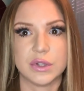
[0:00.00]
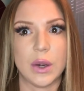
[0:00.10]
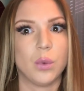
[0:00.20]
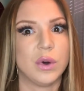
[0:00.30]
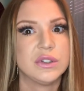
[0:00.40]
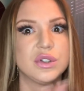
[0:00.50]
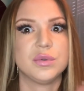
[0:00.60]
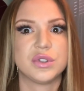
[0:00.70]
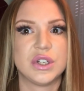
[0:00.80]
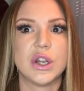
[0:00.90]
Like, once
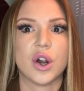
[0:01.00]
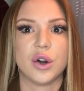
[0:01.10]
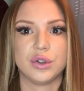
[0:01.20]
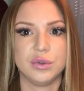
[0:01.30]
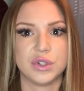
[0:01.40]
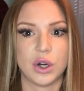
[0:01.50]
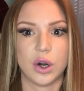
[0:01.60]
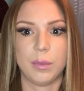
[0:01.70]
you see her using her